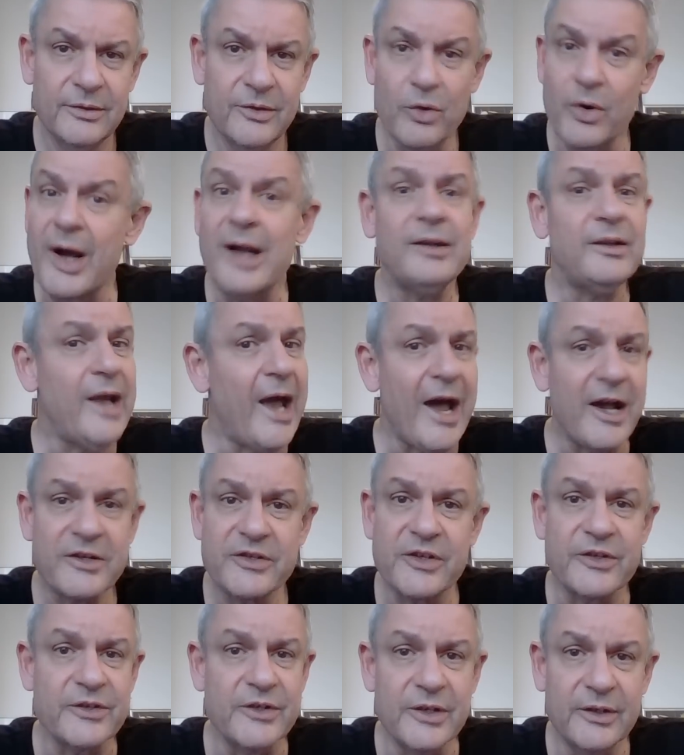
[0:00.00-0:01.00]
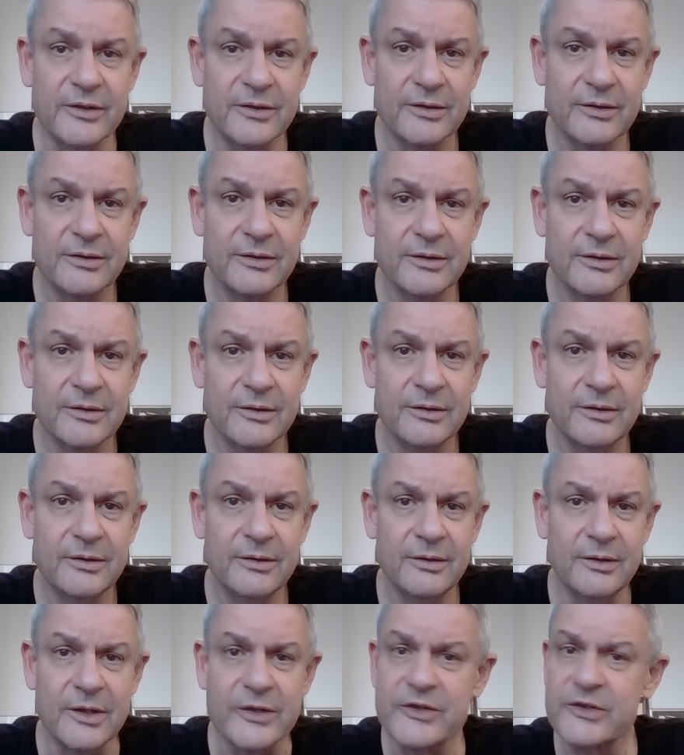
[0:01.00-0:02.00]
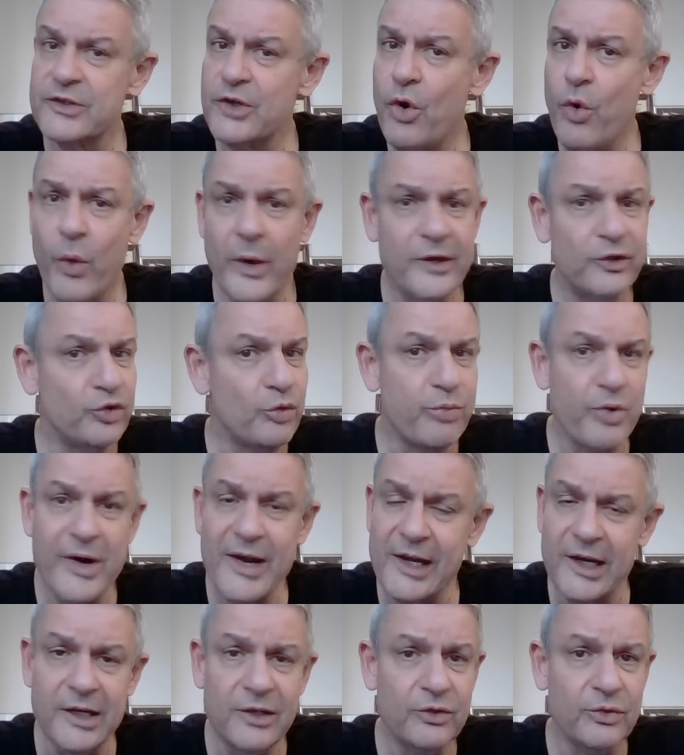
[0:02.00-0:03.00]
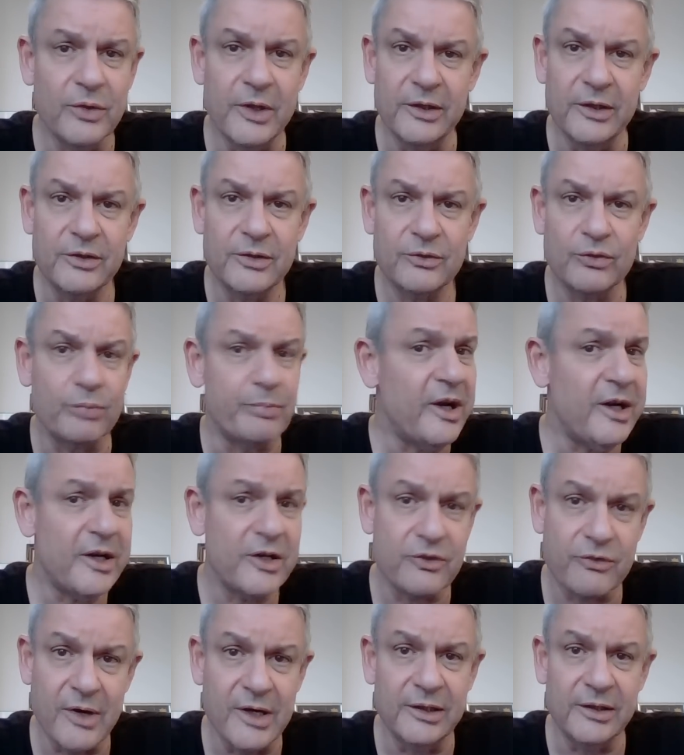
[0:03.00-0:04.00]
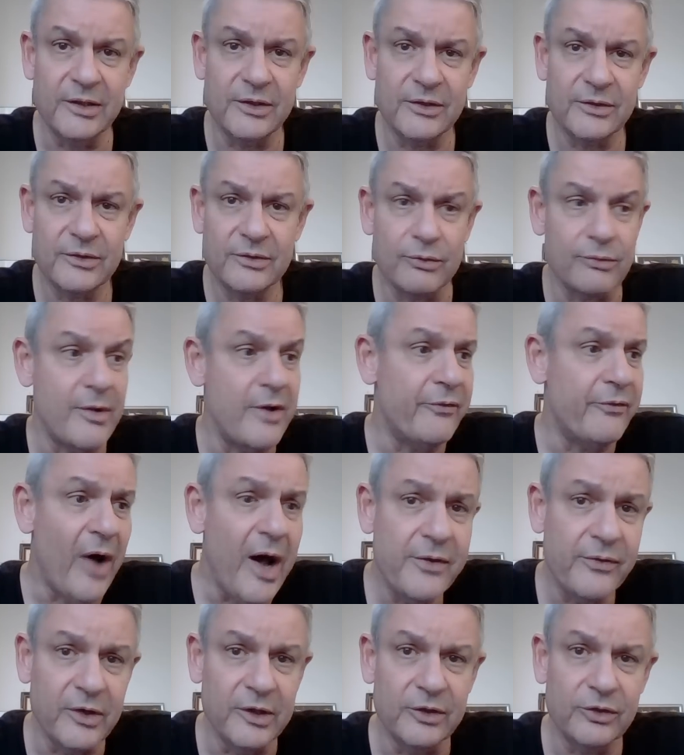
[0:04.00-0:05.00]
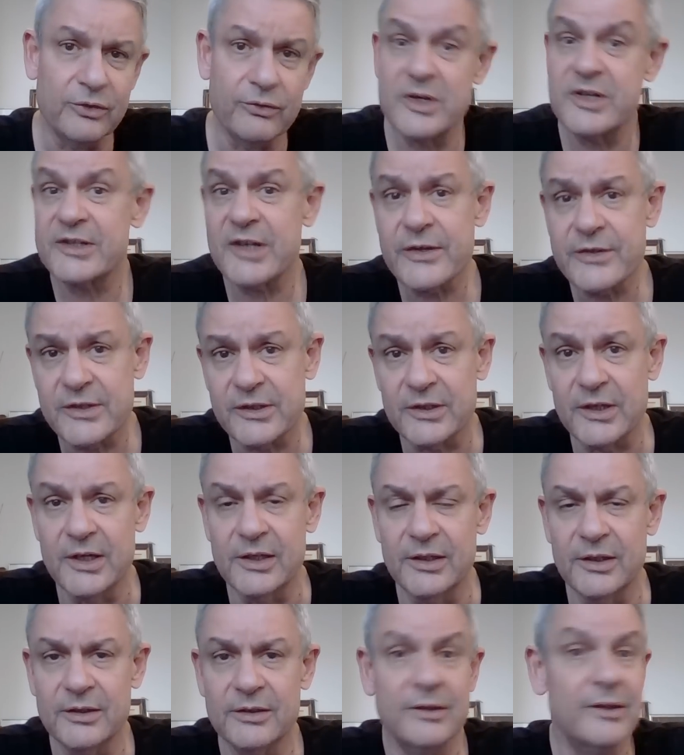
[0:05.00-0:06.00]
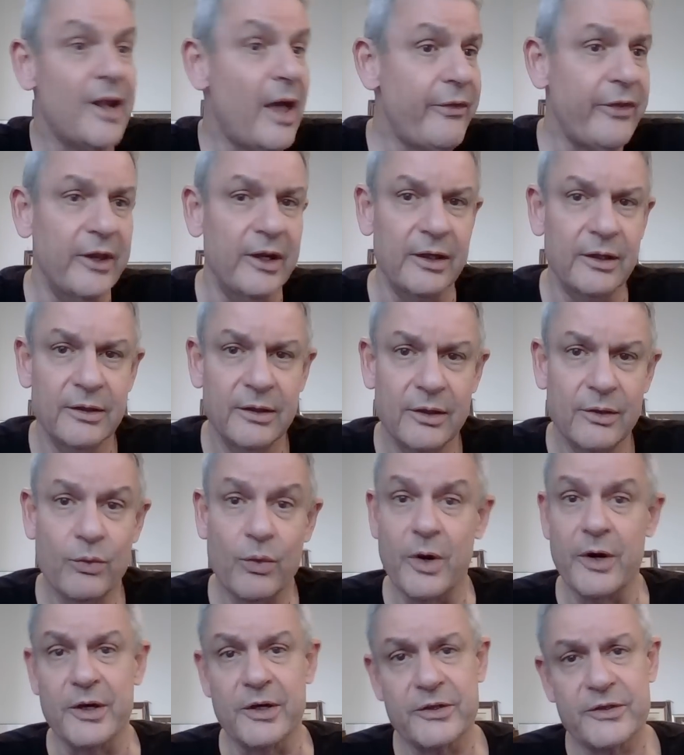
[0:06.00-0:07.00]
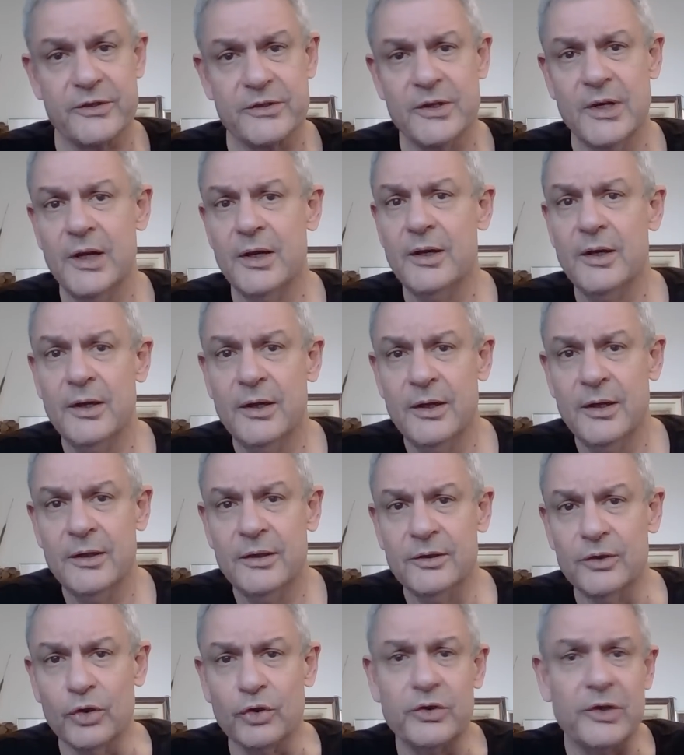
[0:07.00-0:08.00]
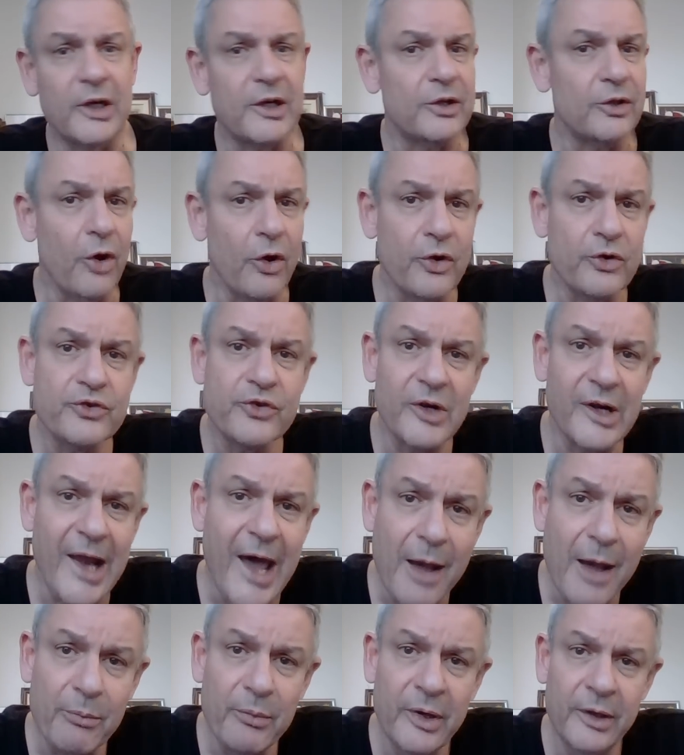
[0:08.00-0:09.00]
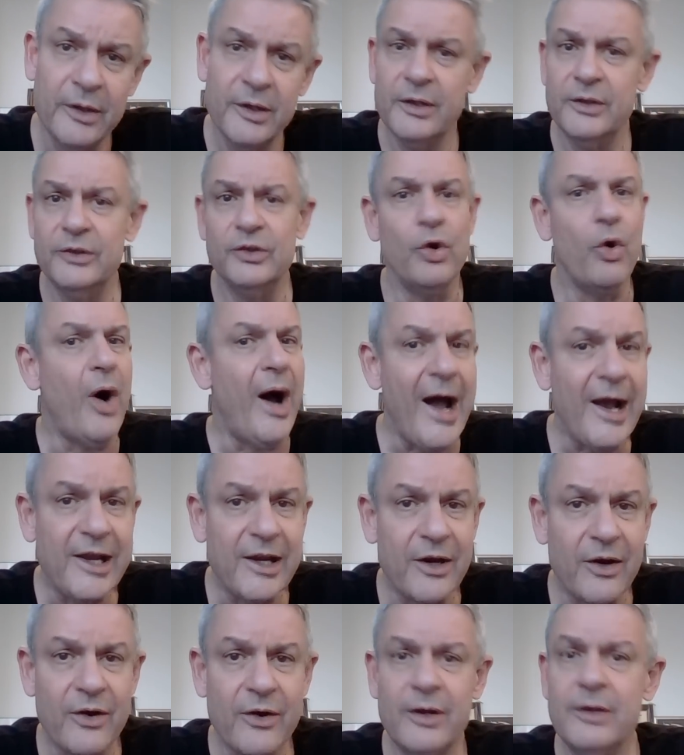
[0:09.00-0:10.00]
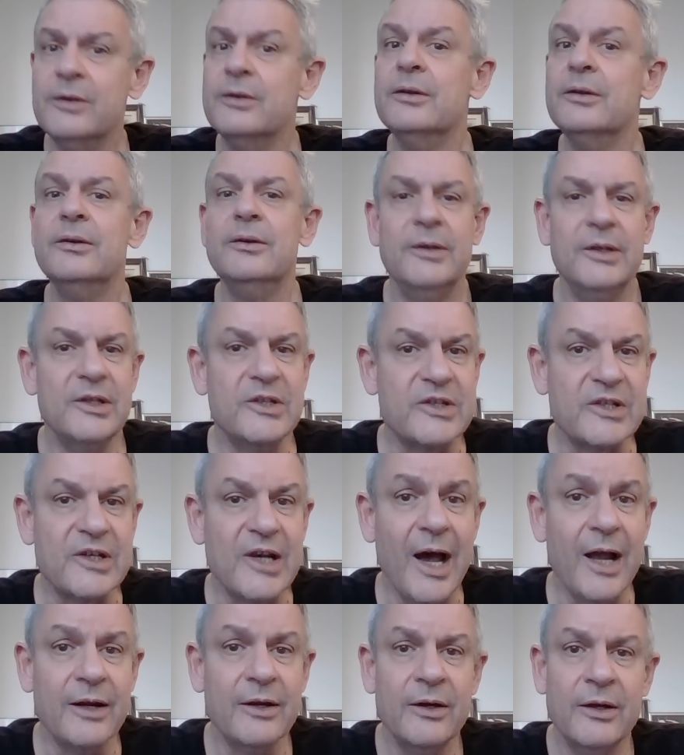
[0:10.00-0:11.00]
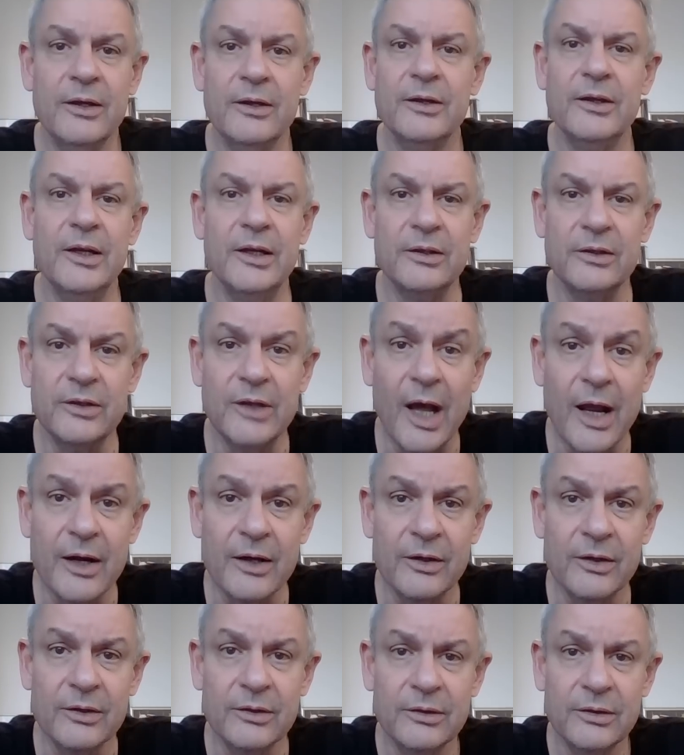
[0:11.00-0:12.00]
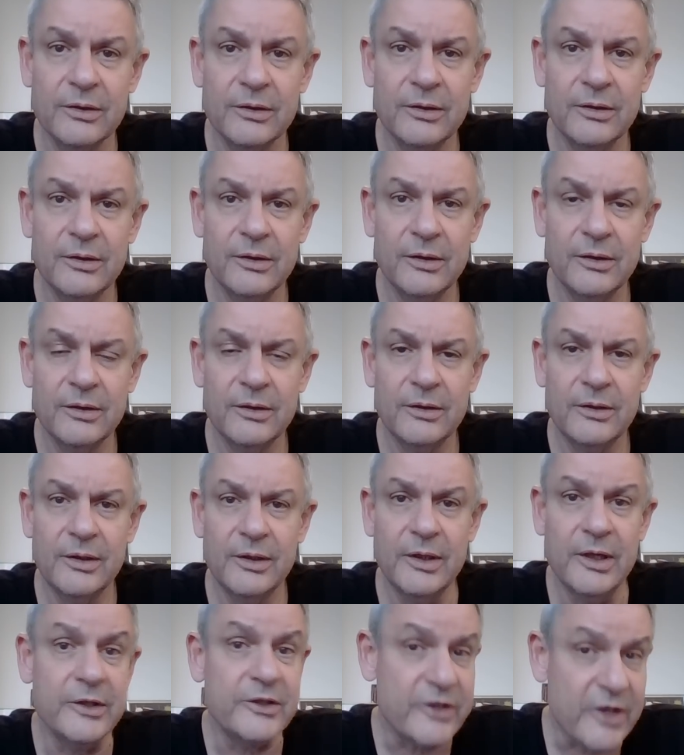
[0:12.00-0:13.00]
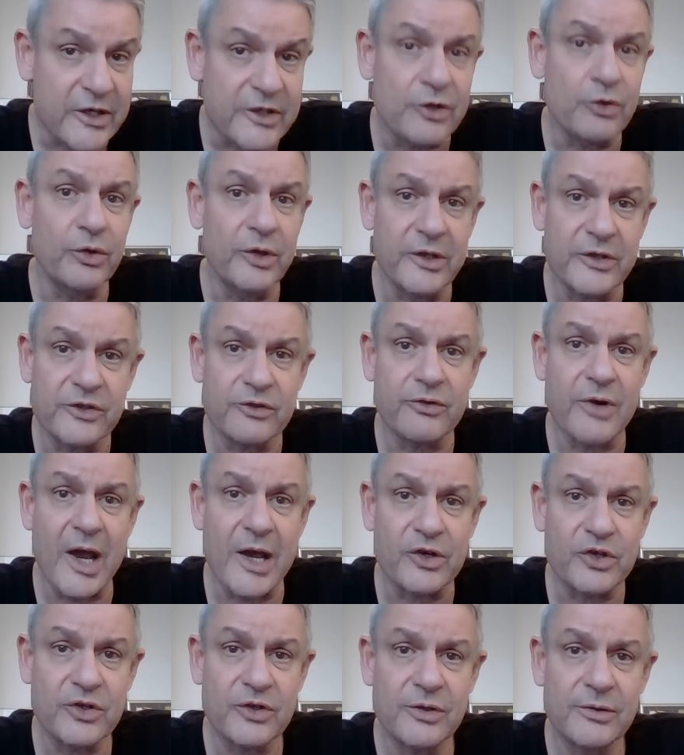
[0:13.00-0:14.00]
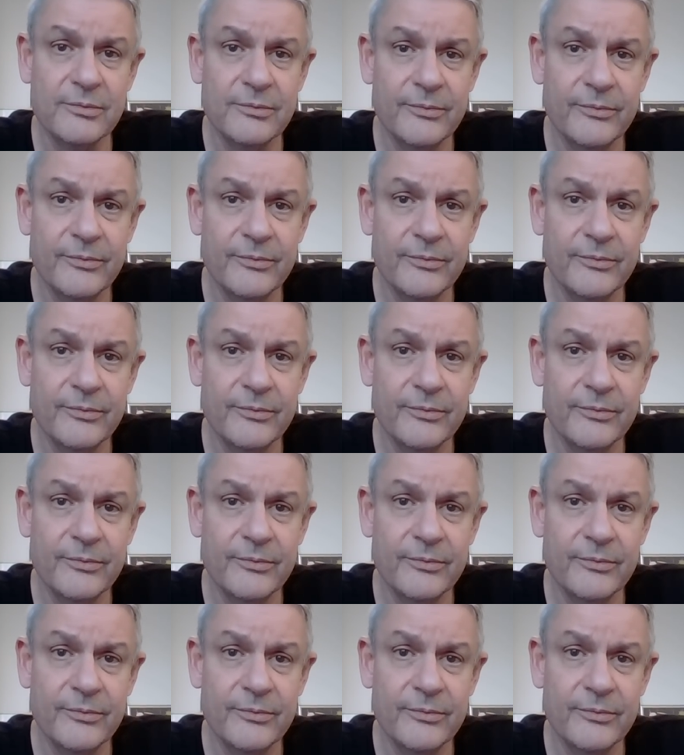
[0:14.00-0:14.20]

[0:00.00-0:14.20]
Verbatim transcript: You can't access it. There's no way to break into it, to penetrate it, to revive it, to resuscitate it. Nothing works. No technology lab, no hacker. It's gone and done. It's as good as trash.